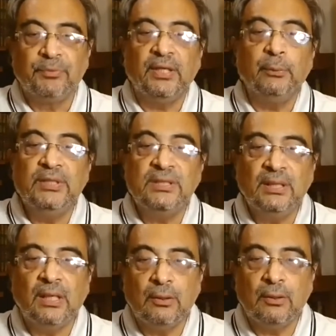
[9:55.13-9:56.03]
Then we
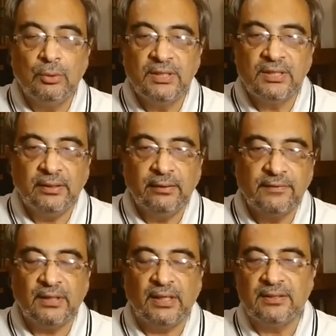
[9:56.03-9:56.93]
see our own
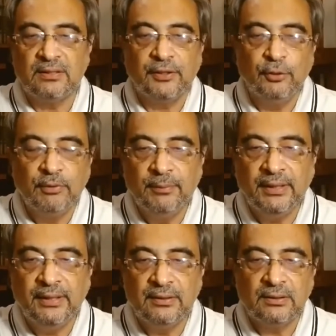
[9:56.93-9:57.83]
selves as human
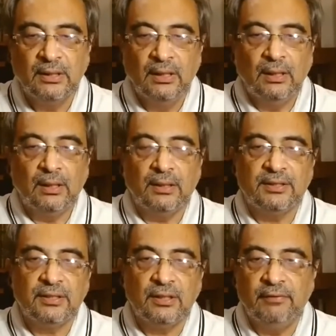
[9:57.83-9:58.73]
beings uh,
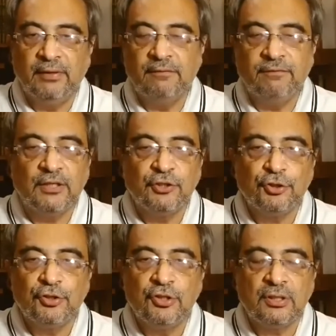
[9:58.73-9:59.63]
serving
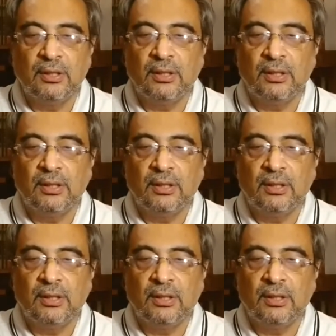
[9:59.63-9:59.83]
functions,